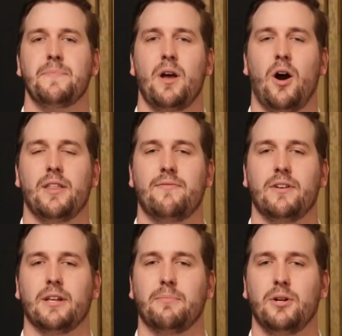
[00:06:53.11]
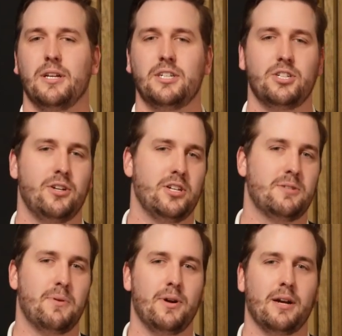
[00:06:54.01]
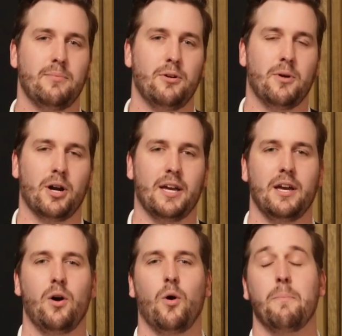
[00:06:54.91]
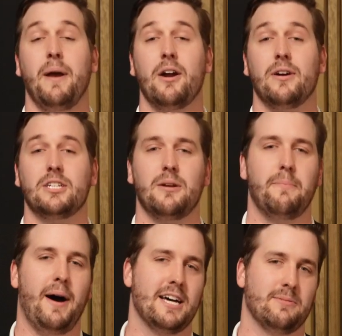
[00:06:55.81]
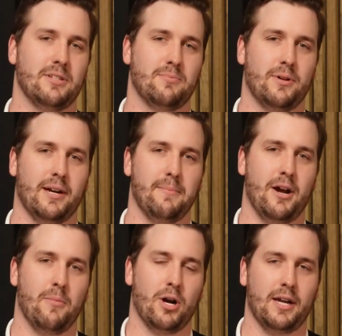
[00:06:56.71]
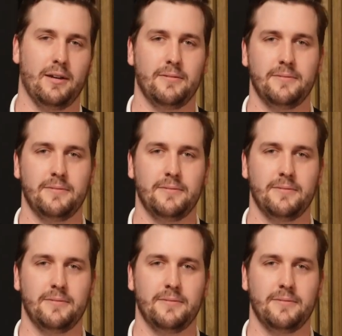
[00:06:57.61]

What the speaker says: Are they feeling bullish, spurring a bull market, or bearish, possibly spurring a bear market?